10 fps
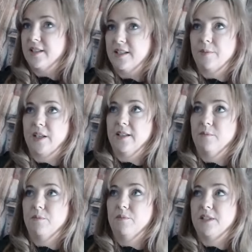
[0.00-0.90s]
there something
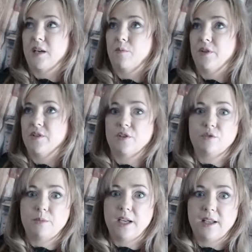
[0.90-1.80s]
done with
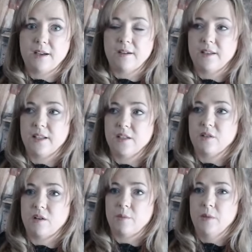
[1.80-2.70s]
social media at that
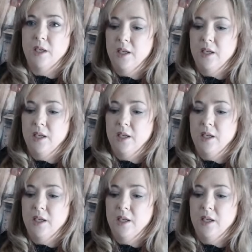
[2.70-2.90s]
time?